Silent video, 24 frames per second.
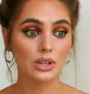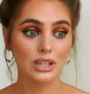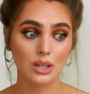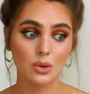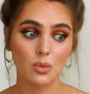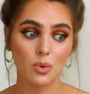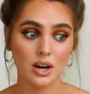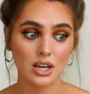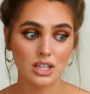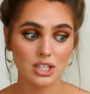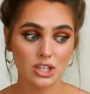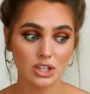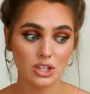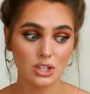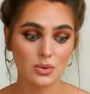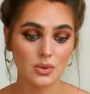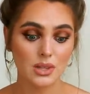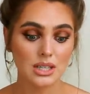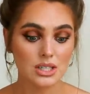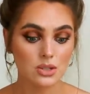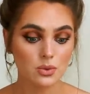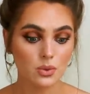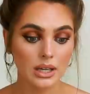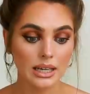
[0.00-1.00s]
really wanted to do
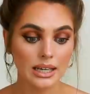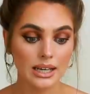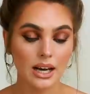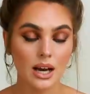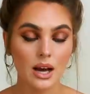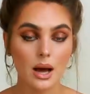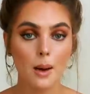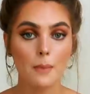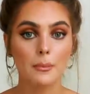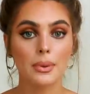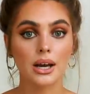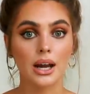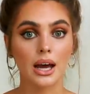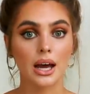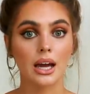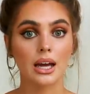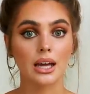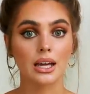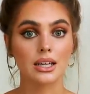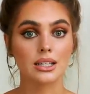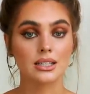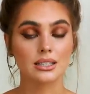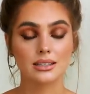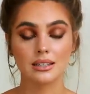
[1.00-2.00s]
this week, but
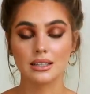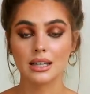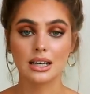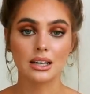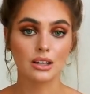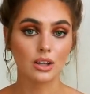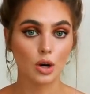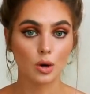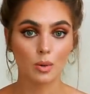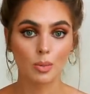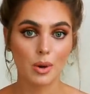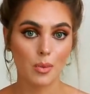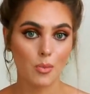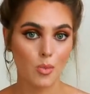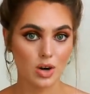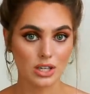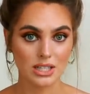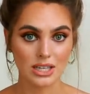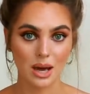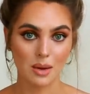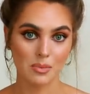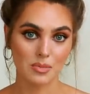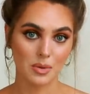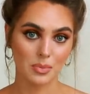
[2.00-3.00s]
I need a little bit more
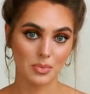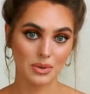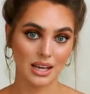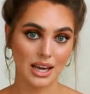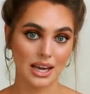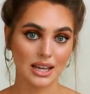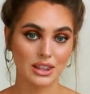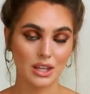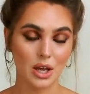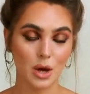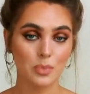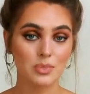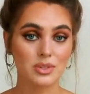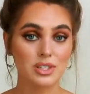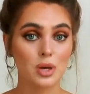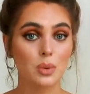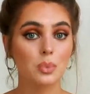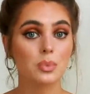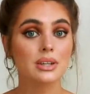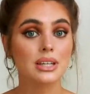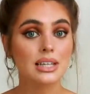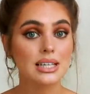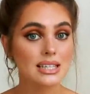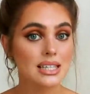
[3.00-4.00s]
time to plan them, so
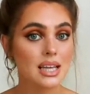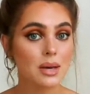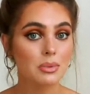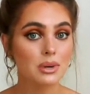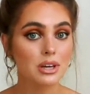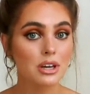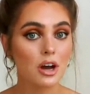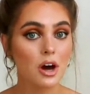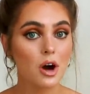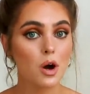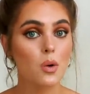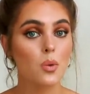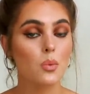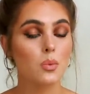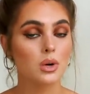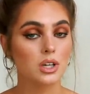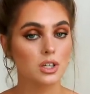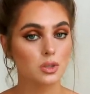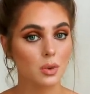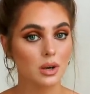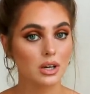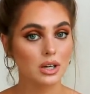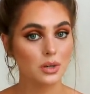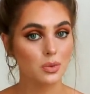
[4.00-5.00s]
please let me know
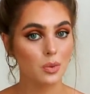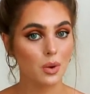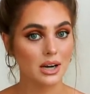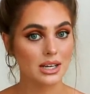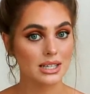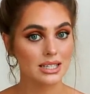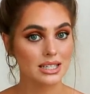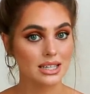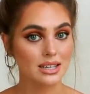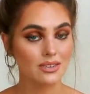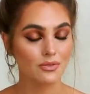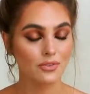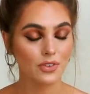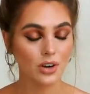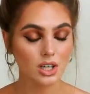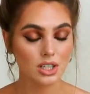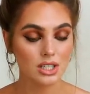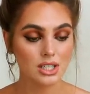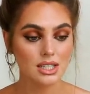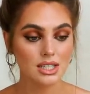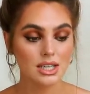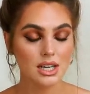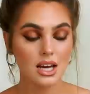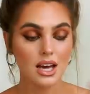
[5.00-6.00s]
which one you'd want to see
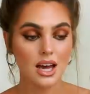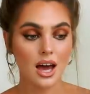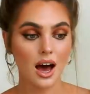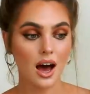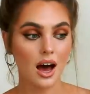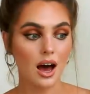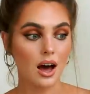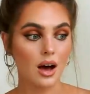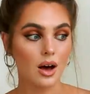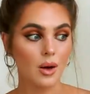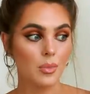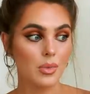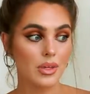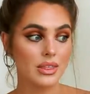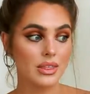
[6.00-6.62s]
first, um,